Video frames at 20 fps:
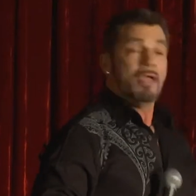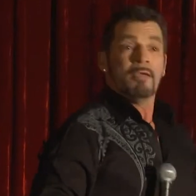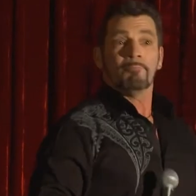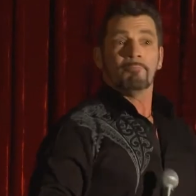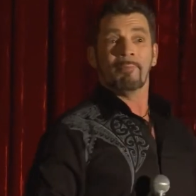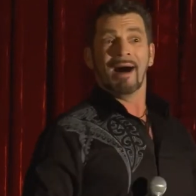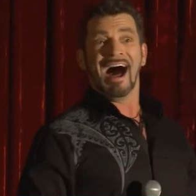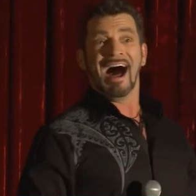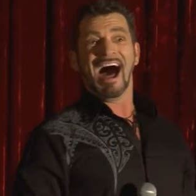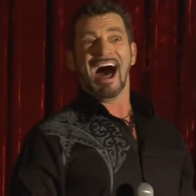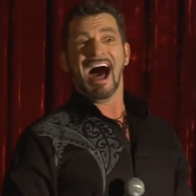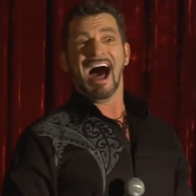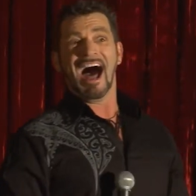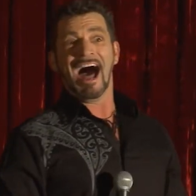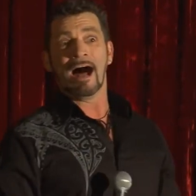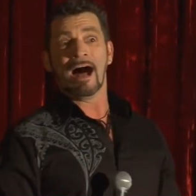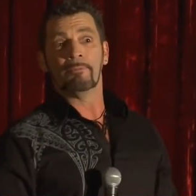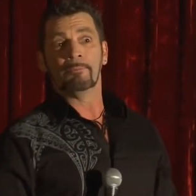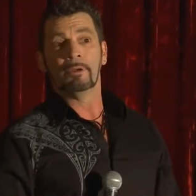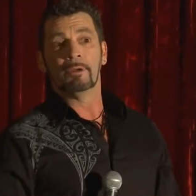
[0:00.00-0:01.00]
Mom!
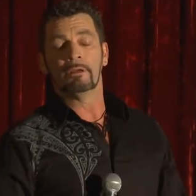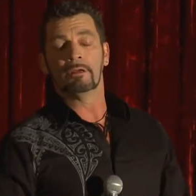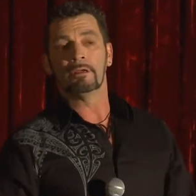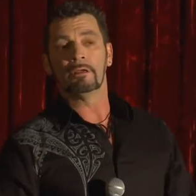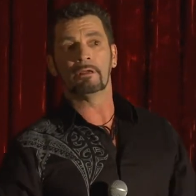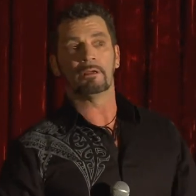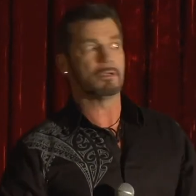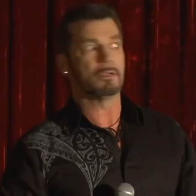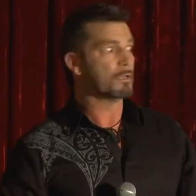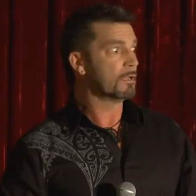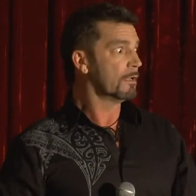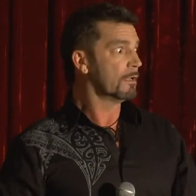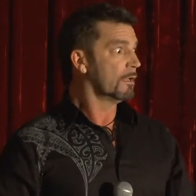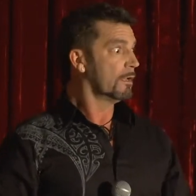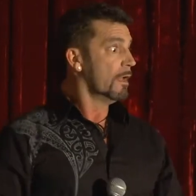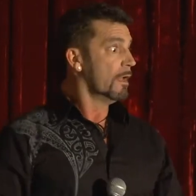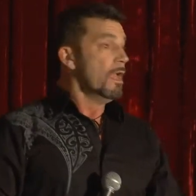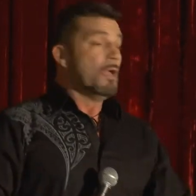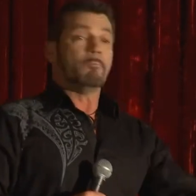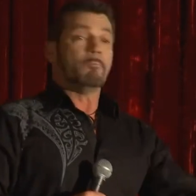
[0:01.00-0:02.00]
Mom!
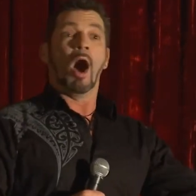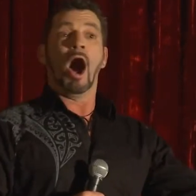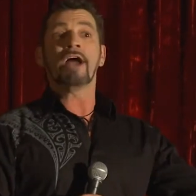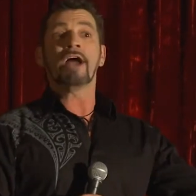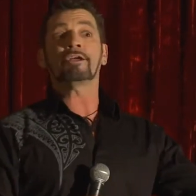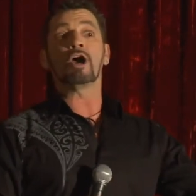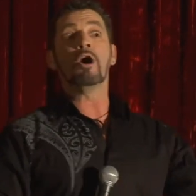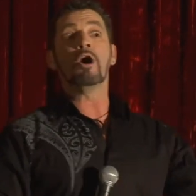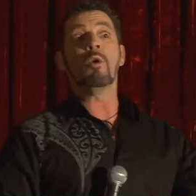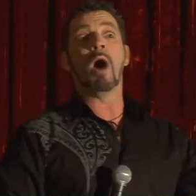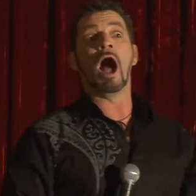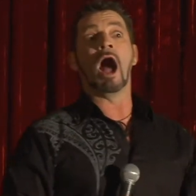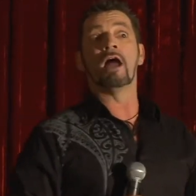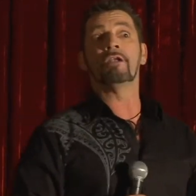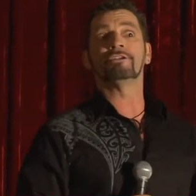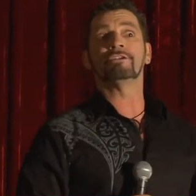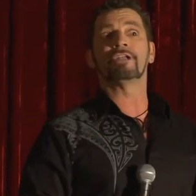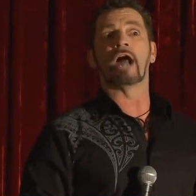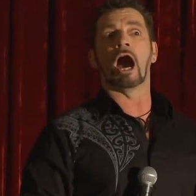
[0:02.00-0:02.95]
Michael won't